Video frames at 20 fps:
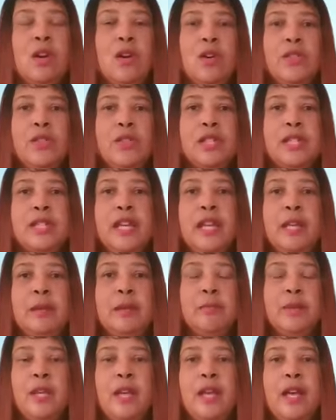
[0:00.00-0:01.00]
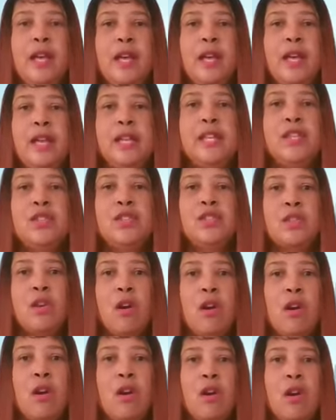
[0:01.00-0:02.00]
on the tape and he
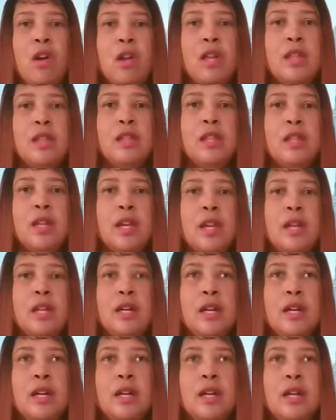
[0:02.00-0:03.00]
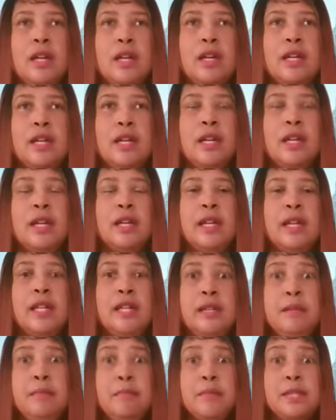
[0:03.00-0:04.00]
saw that uh,
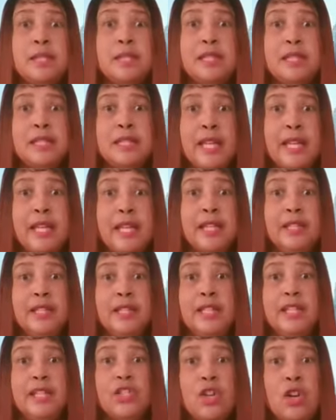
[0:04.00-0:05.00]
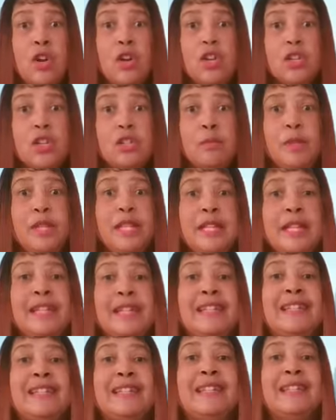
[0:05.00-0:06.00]
he mistakenly charged me
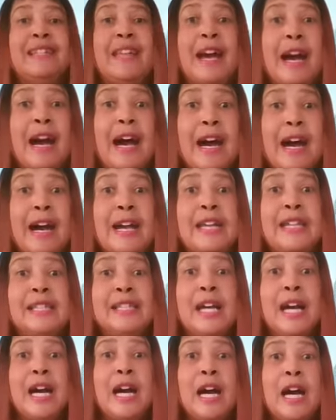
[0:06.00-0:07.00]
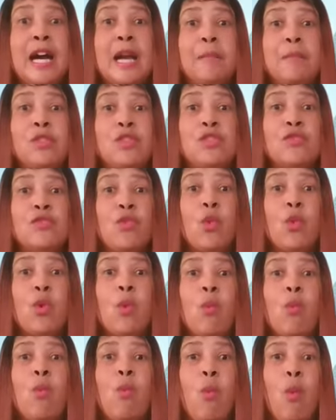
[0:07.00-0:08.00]
nine times
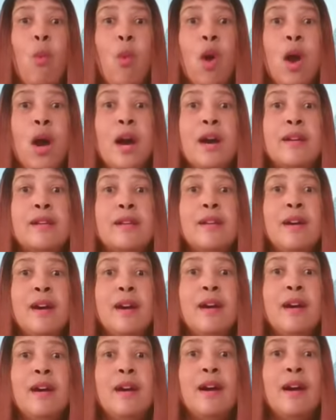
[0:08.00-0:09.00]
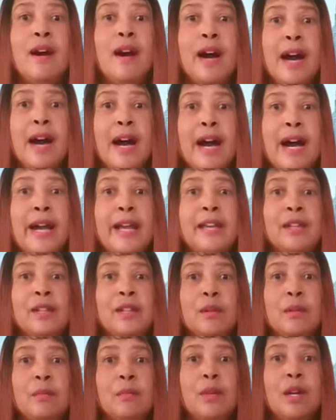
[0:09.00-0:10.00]
for one
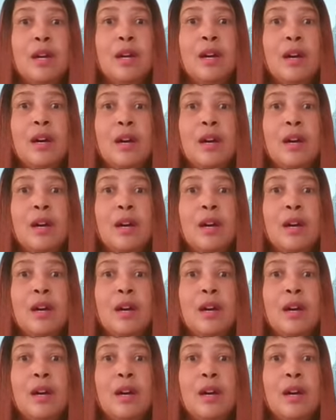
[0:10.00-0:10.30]
item.